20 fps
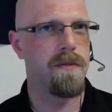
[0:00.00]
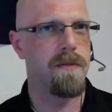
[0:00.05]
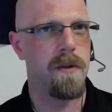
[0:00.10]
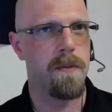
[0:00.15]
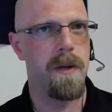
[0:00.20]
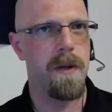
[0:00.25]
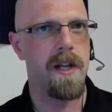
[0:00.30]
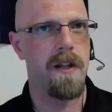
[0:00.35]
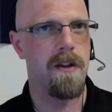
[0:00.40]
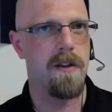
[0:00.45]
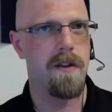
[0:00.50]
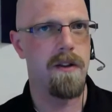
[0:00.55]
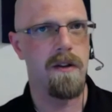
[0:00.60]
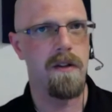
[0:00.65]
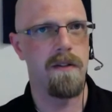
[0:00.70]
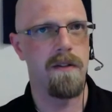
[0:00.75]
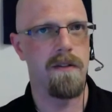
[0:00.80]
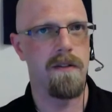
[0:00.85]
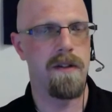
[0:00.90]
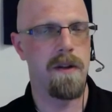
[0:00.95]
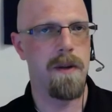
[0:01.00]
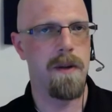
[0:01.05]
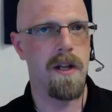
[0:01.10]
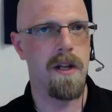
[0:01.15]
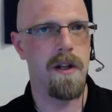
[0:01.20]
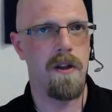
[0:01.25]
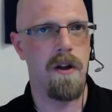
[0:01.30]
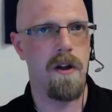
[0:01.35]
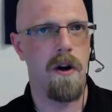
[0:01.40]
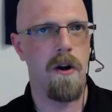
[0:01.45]
depending on
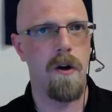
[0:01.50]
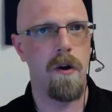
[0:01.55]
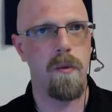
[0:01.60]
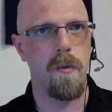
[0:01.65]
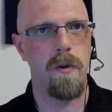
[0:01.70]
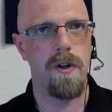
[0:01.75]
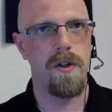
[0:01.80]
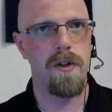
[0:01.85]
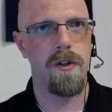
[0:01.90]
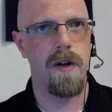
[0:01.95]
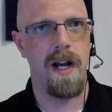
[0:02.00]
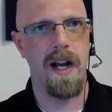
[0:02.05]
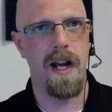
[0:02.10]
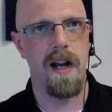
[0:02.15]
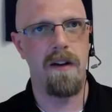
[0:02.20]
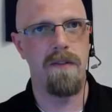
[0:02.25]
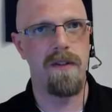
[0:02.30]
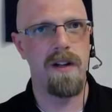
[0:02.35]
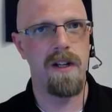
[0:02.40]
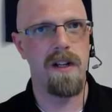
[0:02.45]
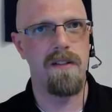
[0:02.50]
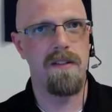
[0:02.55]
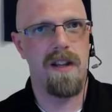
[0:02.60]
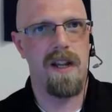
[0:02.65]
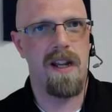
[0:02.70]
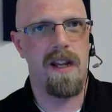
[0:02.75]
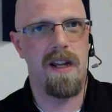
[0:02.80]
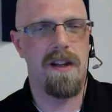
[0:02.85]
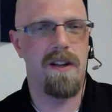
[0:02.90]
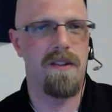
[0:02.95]
the hardware you have, it can
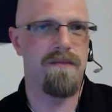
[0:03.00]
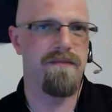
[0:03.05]
take